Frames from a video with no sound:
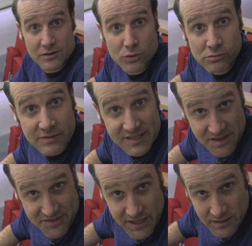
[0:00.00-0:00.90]
of cool. That's
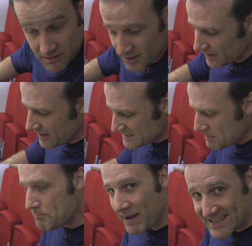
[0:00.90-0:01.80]
a thing. It's a
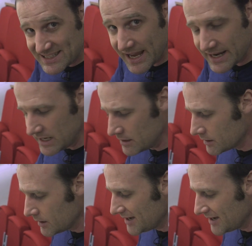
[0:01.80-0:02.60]
bit base 10-y.